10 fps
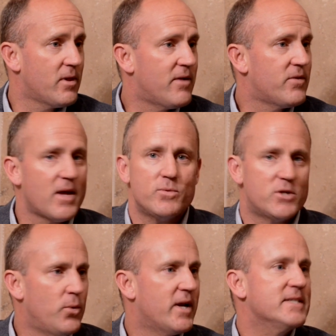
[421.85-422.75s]
11th, I was
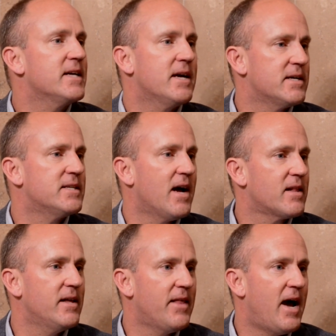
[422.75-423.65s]
doing
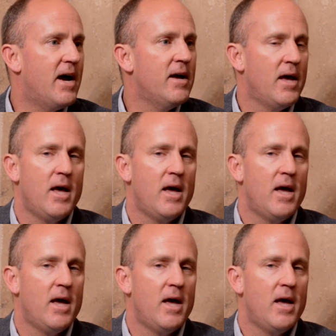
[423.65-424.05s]
exactly that.